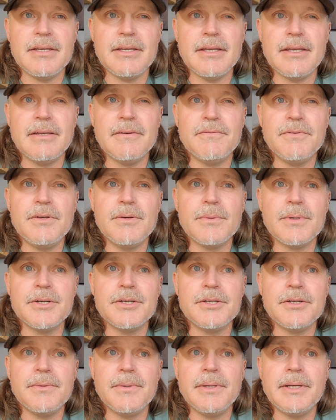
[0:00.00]
If you are
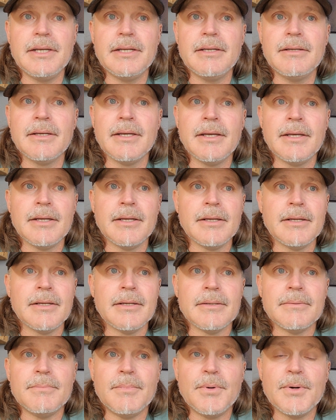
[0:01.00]
doing
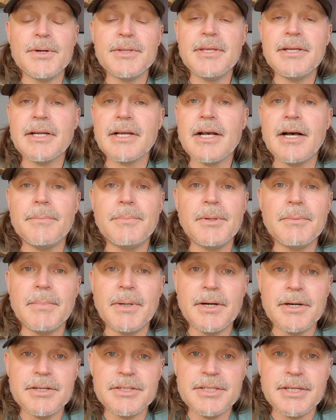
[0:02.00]
more than a couple
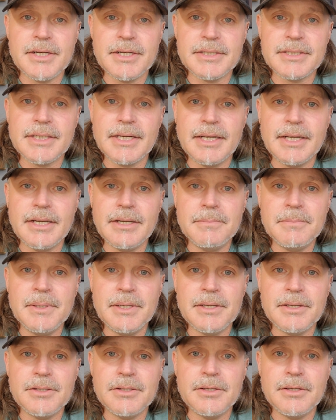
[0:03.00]
bars at a time,
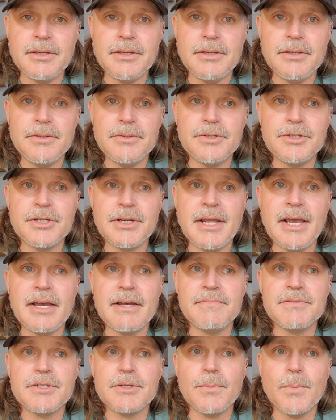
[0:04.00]
you should
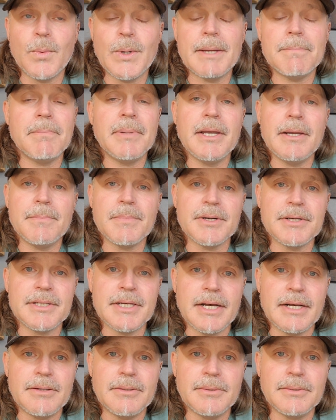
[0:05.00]
have some wet paper
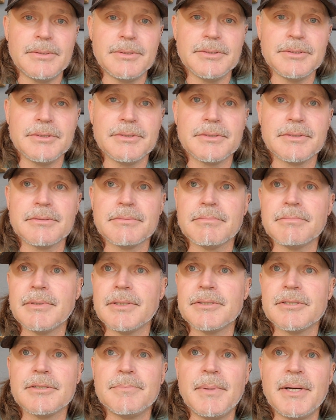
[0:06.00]
towels,
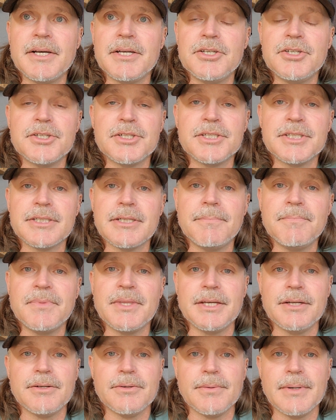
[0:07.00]
a sponge,
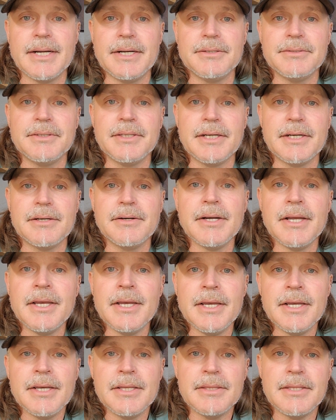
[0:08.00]
something around there
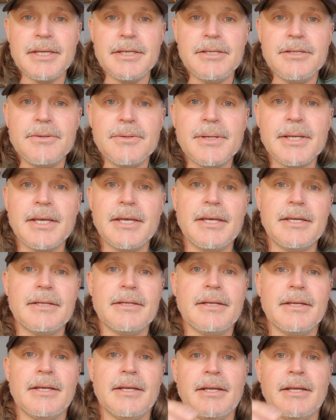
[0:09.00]
that you can